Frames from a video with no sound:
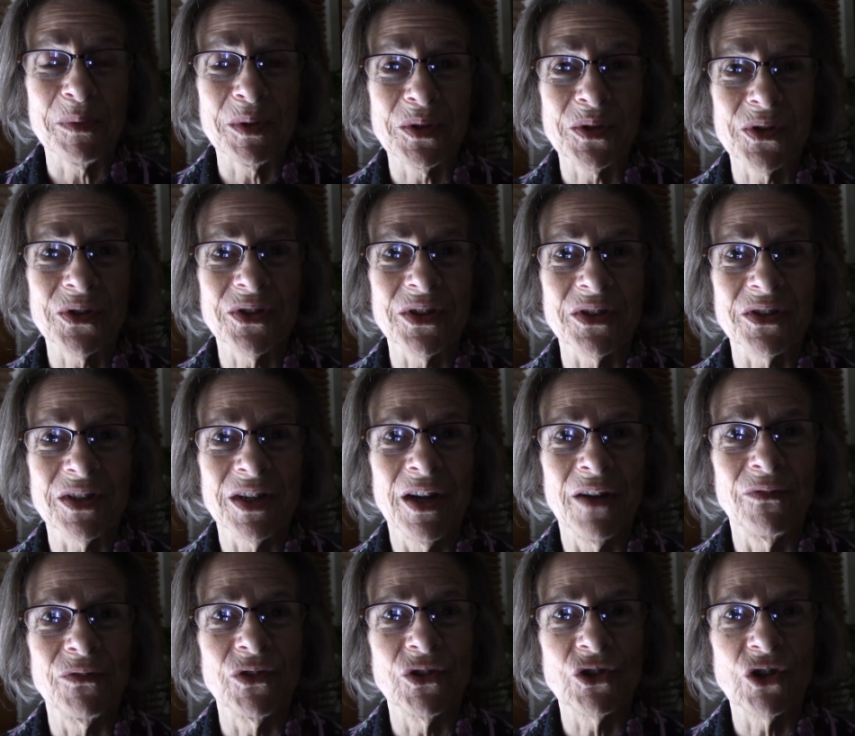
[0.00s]
It just doesn't
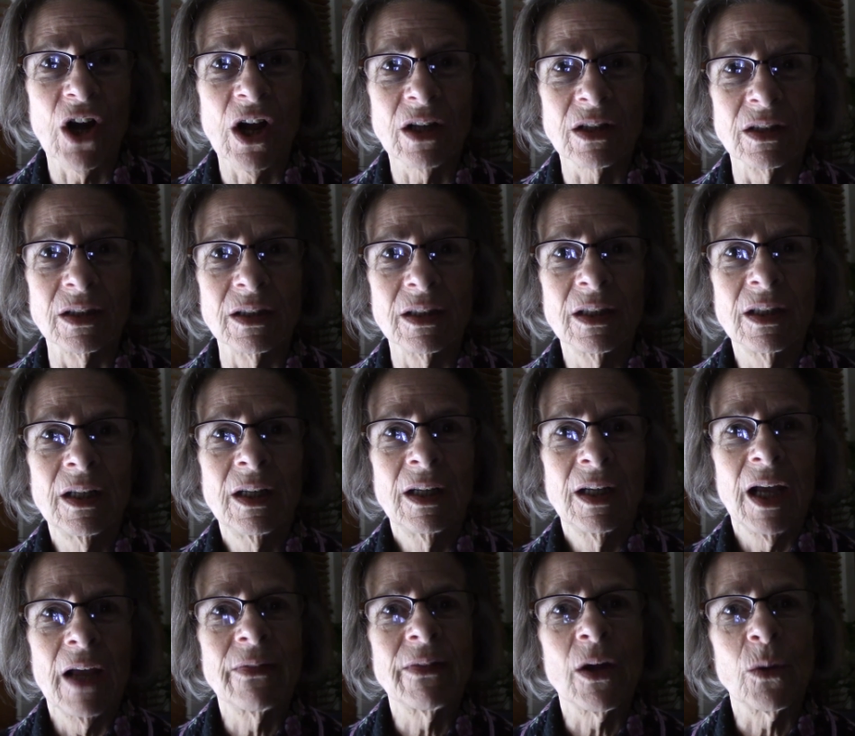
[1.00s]
have the chocolate,
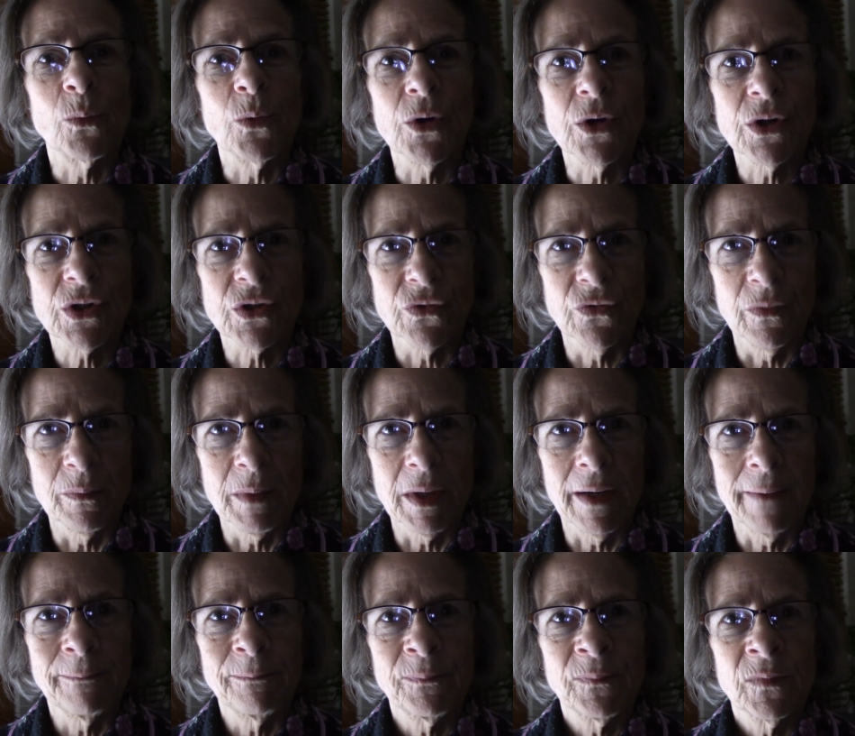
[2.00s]
and that works for
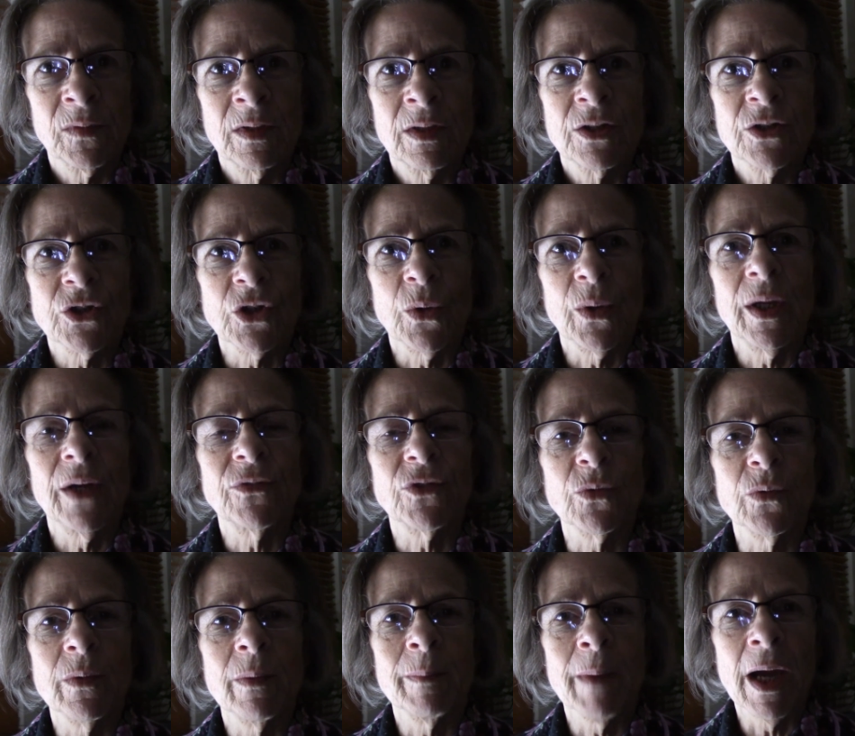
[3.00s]
me. So I have to
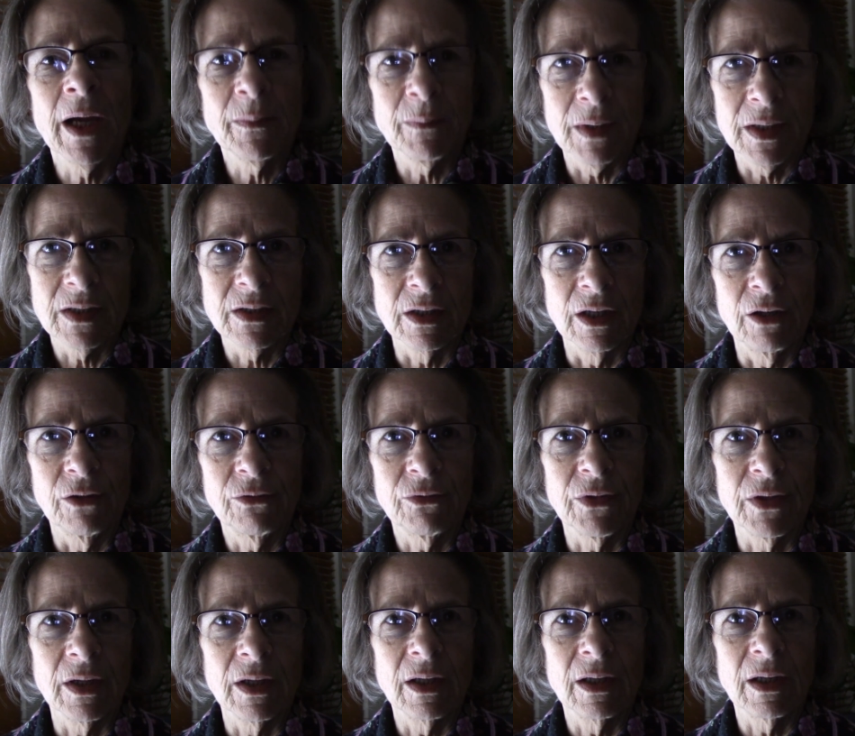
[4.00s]
remind myself
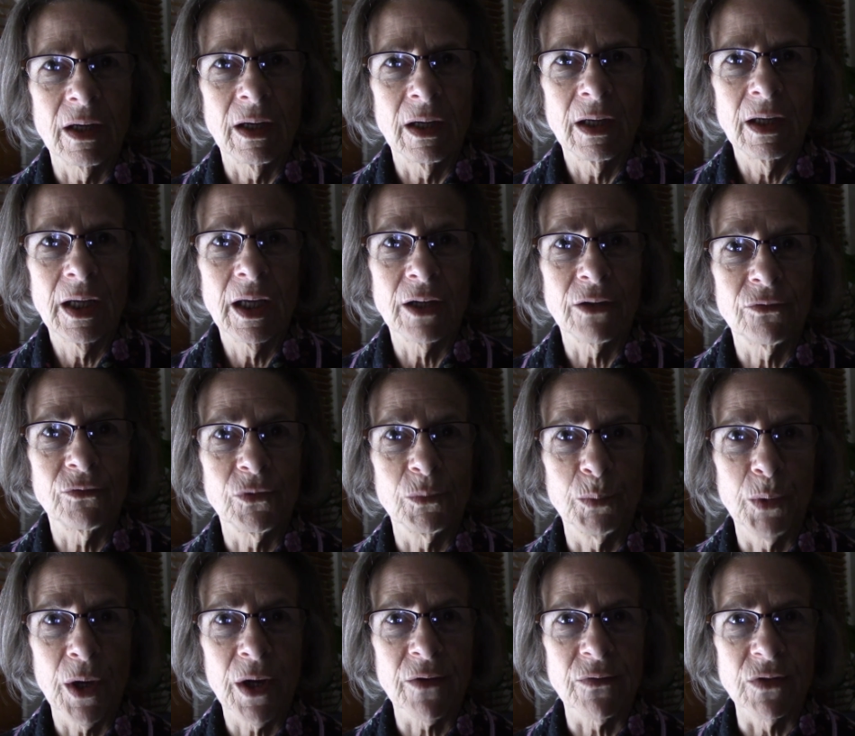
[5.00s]
that I had it for
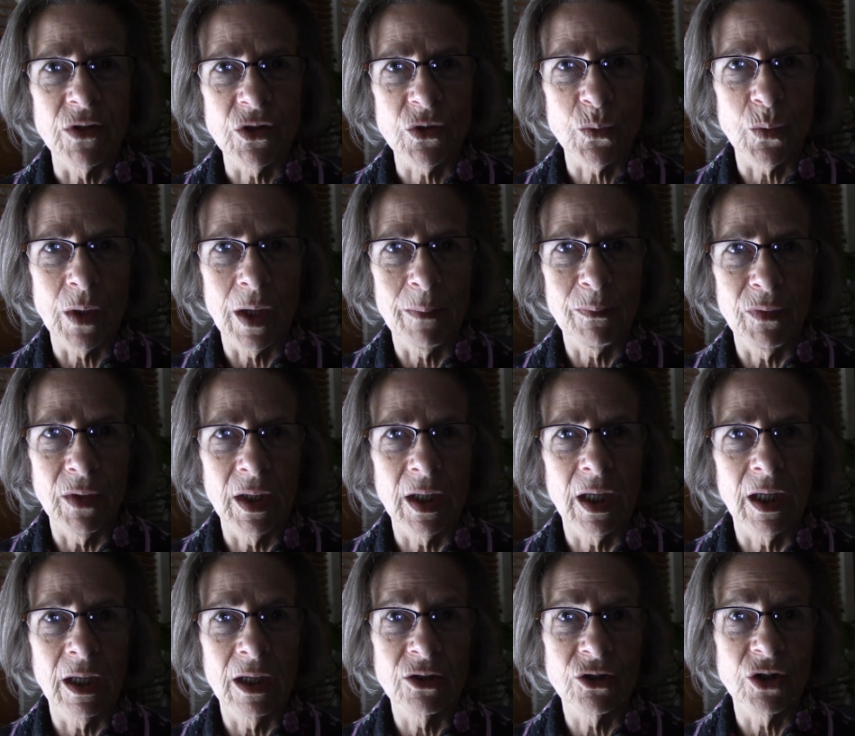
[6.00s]
breakfast when I'm
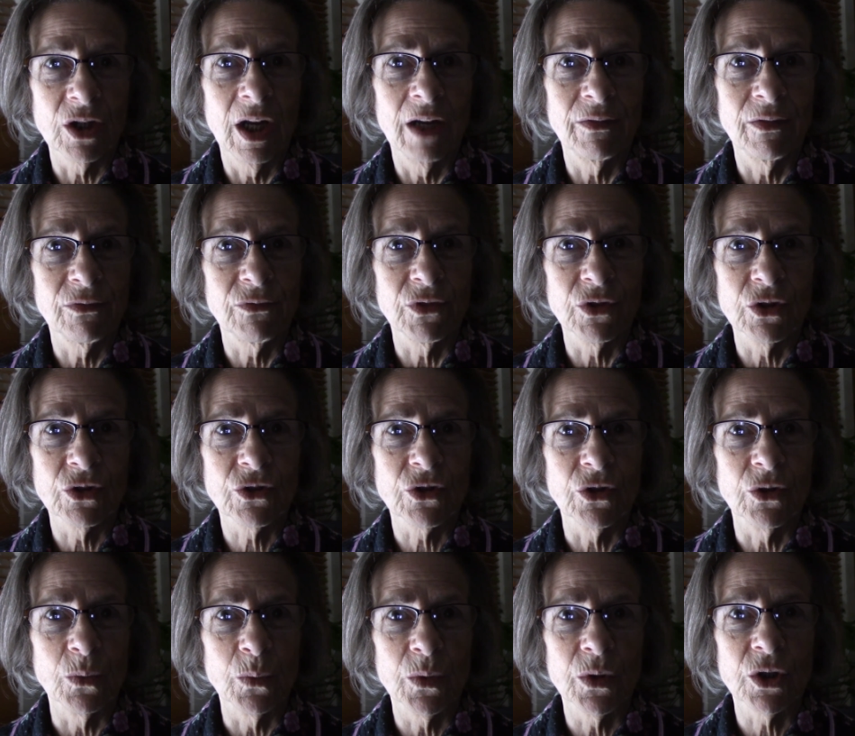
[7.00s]
thinking I should have it for
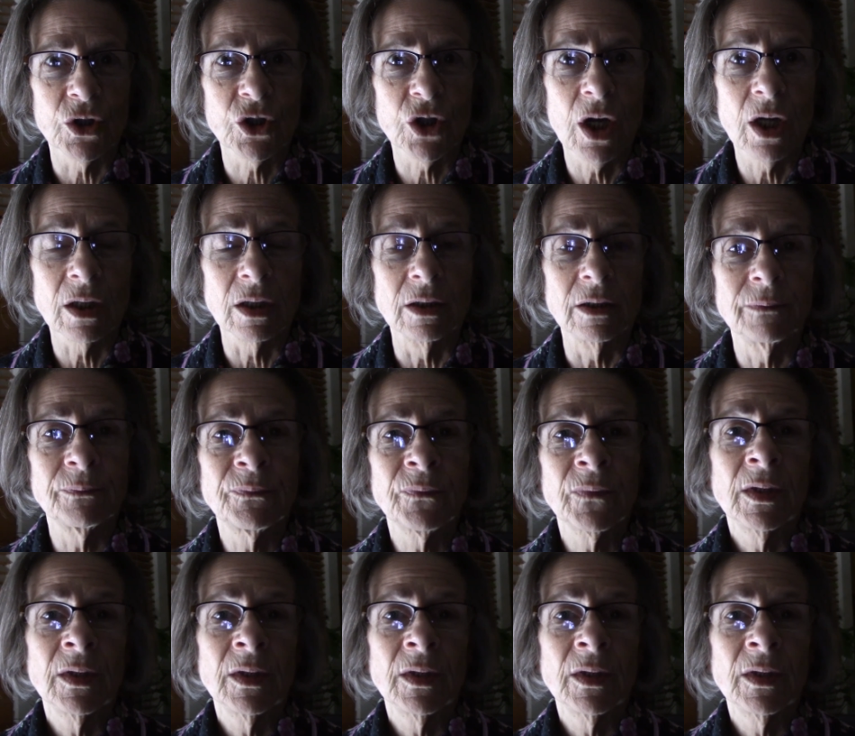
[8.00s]
dessert with the chocolate.